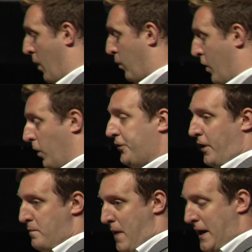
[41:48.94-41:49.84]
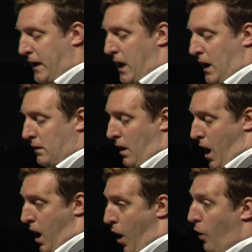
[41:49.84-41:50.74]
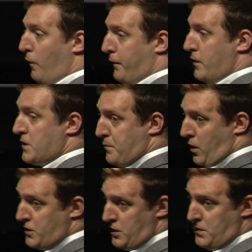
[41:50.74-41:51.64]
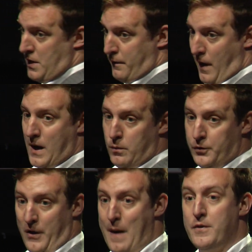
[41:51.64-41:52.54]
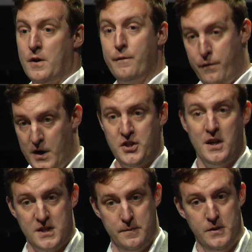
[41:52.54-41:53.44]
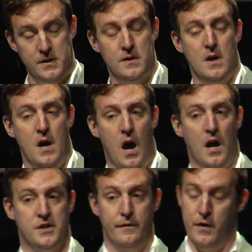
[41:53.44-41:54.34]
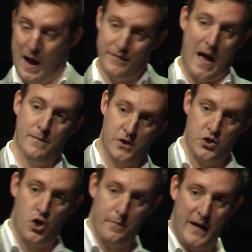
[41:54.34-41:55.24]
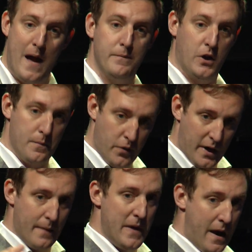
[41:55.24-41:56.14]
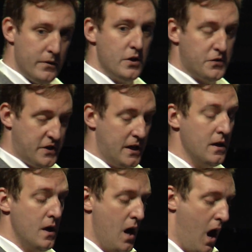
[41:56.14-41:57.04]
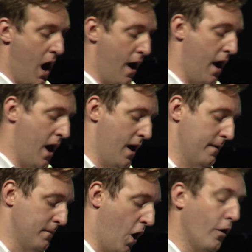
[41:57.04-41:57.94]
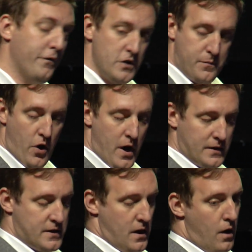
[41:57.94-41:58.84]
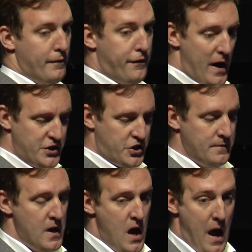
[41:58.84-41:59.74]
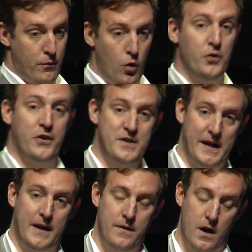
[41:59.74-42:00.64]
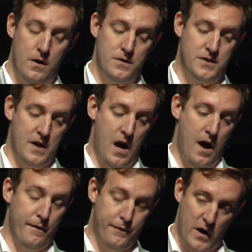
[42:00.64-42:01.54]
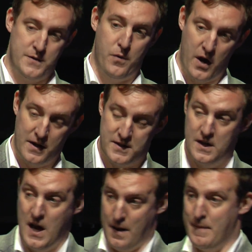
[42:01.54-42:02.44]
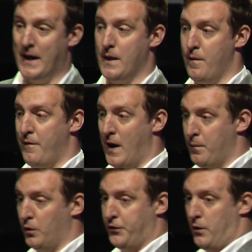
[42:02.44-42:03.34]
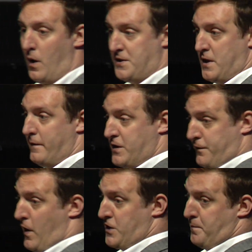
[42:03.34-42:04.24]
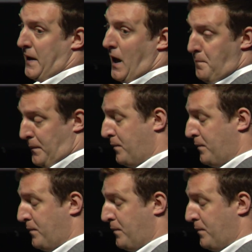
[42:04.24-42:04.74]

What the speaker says: We're also making Whole Foods produce available to Amazon Fresh customers. So if you have the Amazon shopping app, you can pull it up now and you'll see Whole Foods products on Fresh. And we're also taking those fresh products and making them available to our service Fresh Pickup,